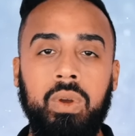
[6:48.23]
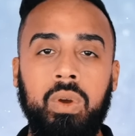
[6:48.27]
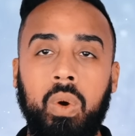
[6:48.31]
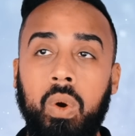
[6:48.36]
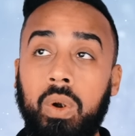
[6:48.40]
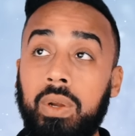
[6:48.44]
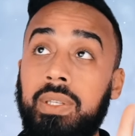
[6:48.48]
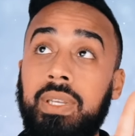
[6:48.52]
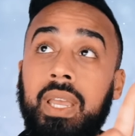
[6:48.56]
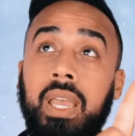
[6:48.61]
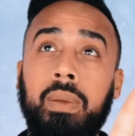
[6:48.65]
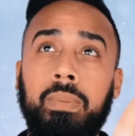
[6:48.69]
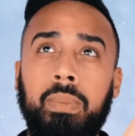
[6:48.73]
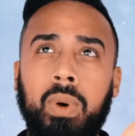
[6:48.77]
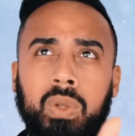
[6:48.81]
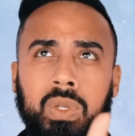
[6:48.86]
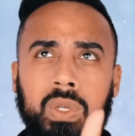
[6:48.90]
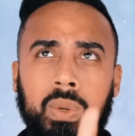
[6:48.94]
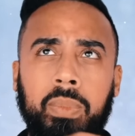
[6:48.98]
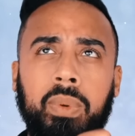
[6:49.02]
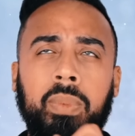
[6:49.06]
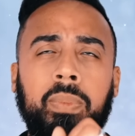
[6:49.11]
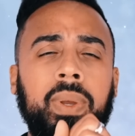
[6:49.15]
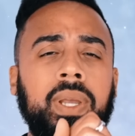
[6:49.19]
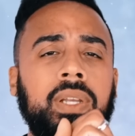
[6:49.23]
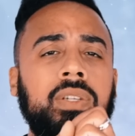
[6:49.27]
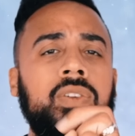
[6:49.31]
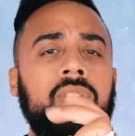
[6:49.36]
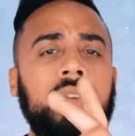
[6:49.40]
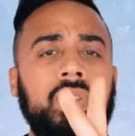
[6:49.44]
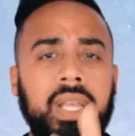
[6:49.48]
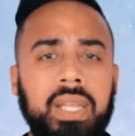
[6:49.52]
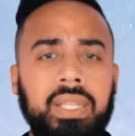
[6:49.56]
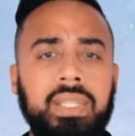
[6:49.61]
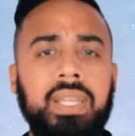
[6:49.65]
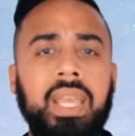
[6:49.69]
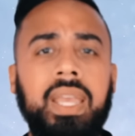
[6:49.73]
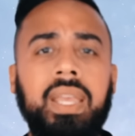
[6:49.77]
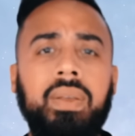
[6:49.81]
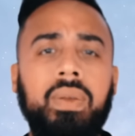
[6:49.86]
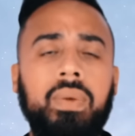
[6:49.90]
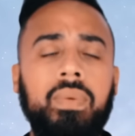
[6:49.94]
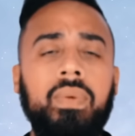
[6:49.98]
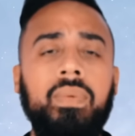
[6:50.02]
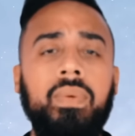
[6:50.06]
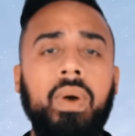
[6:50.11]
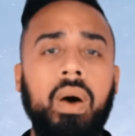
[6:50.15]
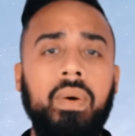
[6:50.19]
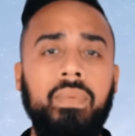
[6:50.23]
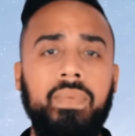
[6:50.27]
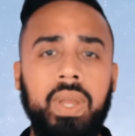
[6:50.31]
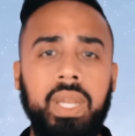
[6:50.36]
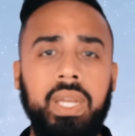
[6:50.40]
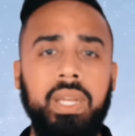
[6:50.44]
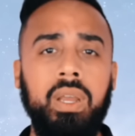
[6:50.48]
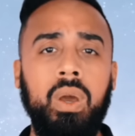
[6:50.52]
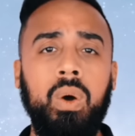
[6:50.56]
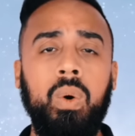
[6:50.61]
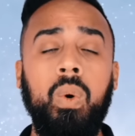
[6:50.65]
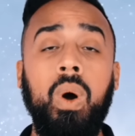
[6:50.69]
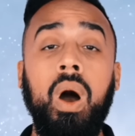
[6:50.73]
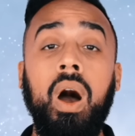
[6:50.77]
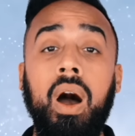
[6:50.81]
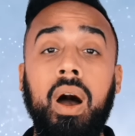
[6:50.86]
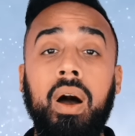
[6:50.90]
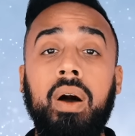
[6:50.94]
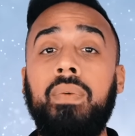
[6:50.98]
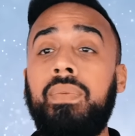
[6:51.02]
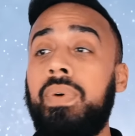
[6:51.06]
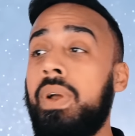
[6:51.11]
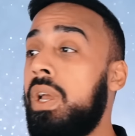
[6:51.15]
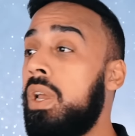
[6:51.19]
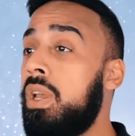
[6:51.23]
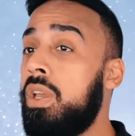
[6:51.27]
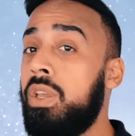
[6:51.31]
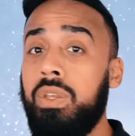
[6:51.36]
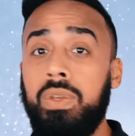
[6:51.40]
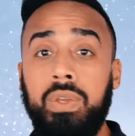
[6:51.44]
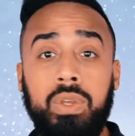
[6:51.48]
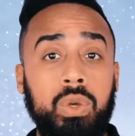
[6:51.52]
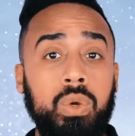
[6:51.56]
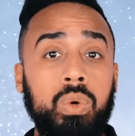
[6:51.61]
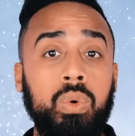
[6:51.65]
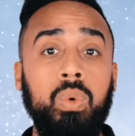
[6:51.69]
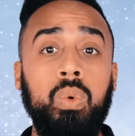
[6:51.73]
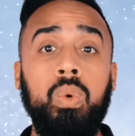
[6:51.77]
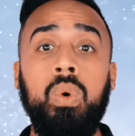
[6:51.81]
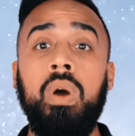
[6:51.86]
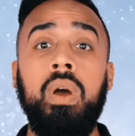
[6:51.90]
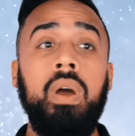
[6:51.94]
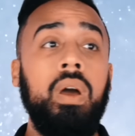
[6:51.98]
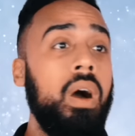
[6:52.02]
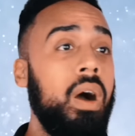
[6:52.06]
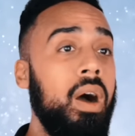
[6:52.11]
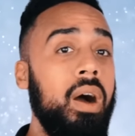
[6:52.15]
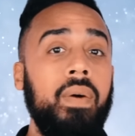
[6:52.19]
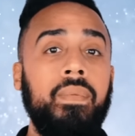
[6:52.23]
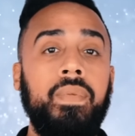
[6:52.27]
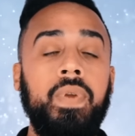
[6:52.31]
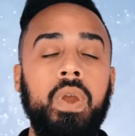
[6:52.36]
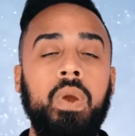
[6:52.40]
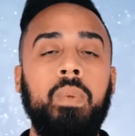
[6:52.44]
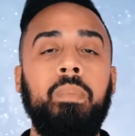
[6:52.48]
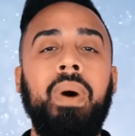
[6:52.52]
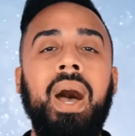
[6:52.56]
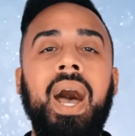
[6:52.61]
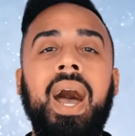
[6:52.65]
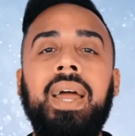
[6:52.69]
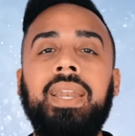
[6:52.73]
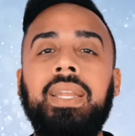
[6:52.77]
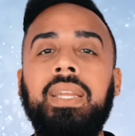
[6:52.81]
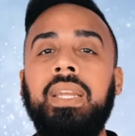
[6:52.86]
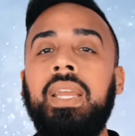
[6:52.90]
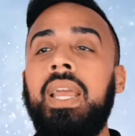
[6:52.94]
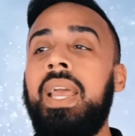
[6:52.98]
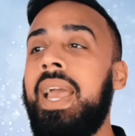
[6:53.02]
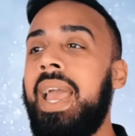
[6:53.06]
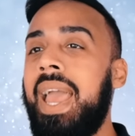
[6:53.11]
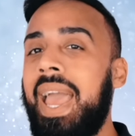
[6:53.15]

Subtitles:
or take multiple pictures and take a video of you, of your body